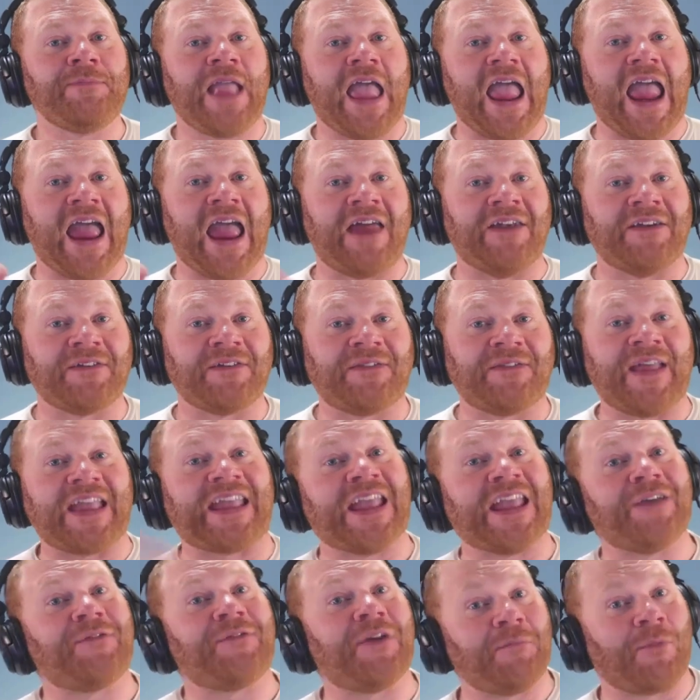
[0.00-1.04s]
And they
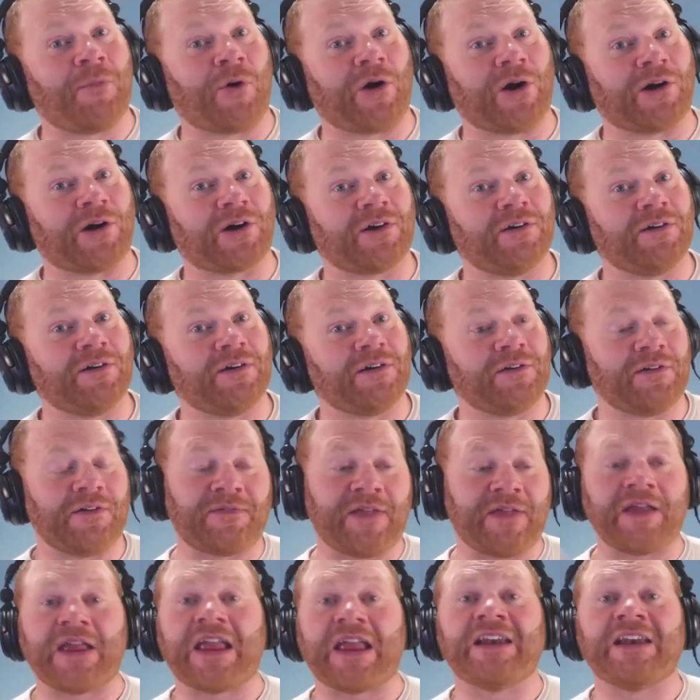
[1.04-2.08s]
give it more,
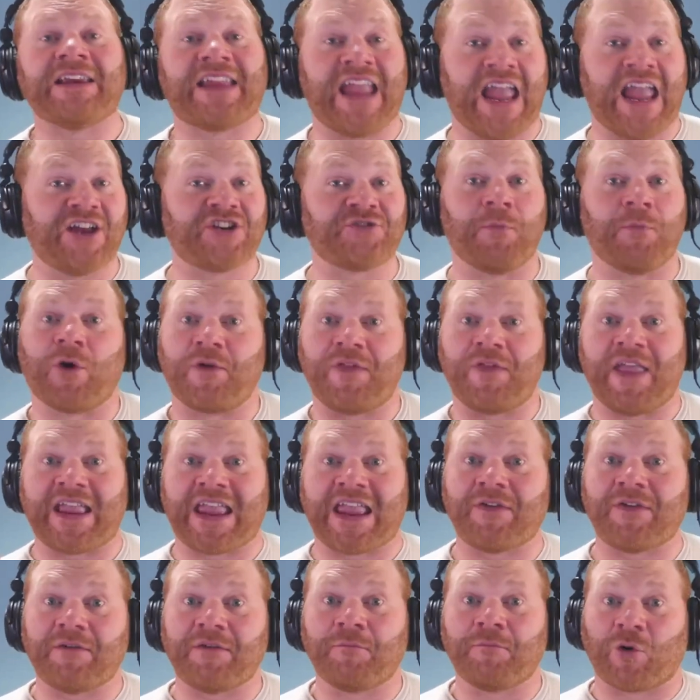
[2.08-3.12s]
they engage more, they
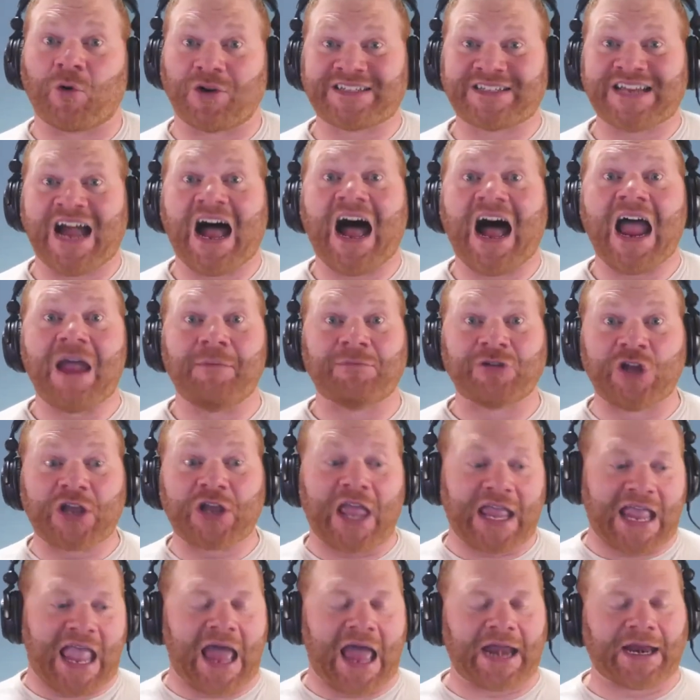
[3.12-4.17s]
give it more time
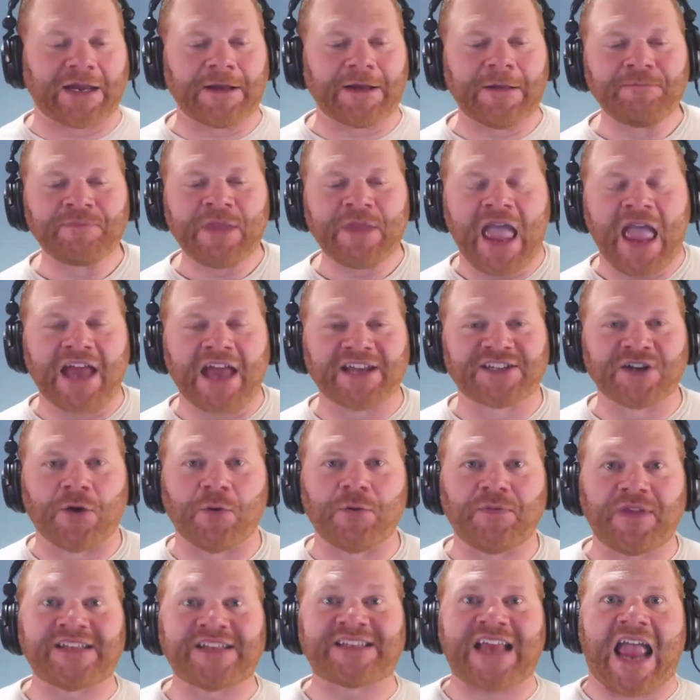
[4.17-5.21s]
looking at it. And so
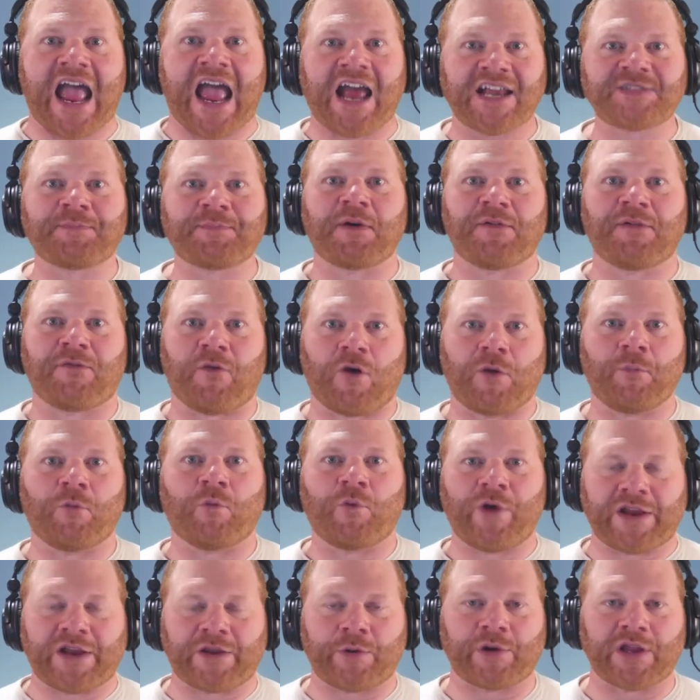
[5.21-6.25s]
these ads performed
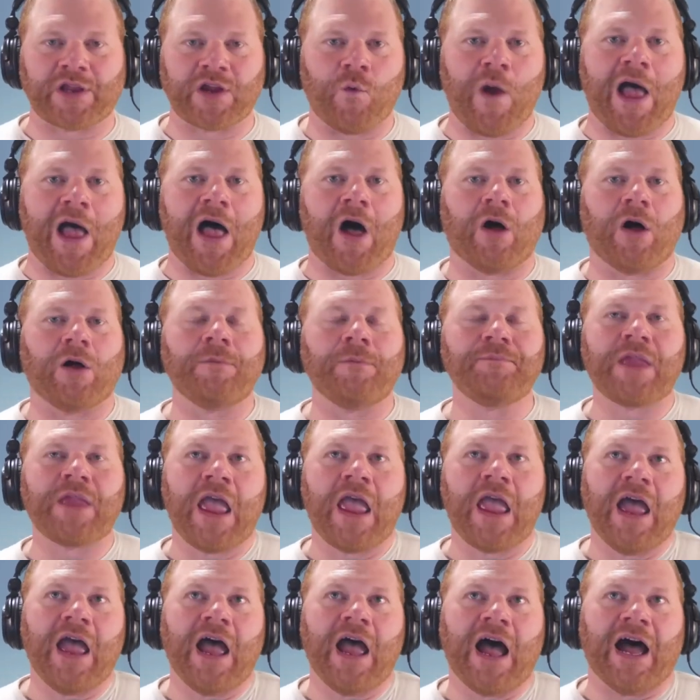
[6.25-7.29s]
really, really well.
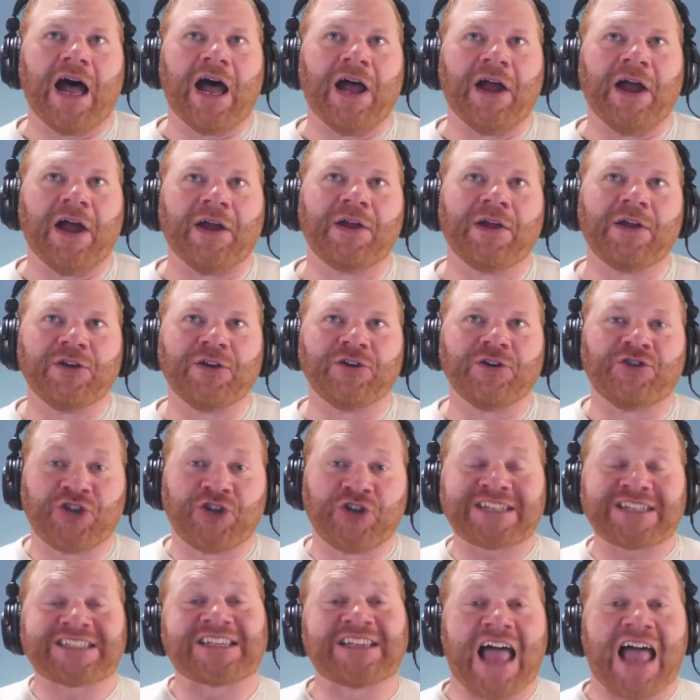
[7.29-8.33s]

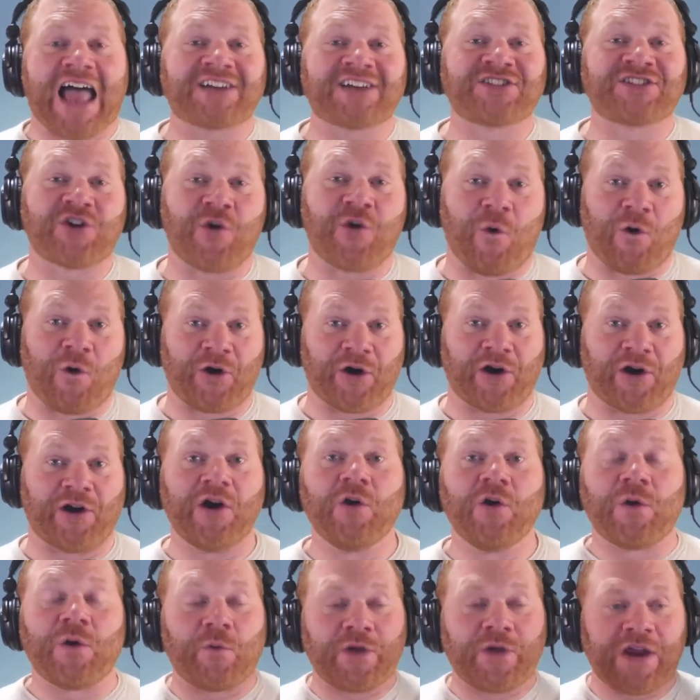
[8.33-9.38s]
Just last quarter,
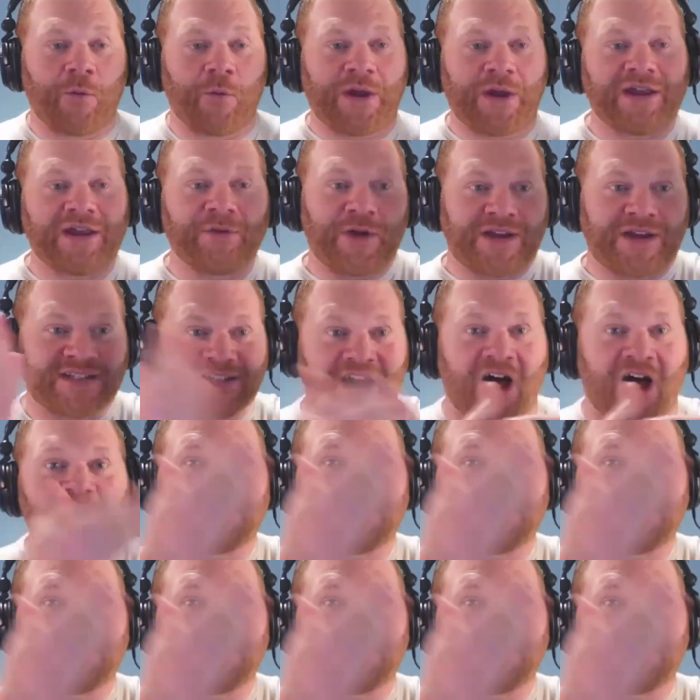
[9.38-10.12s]
we saw the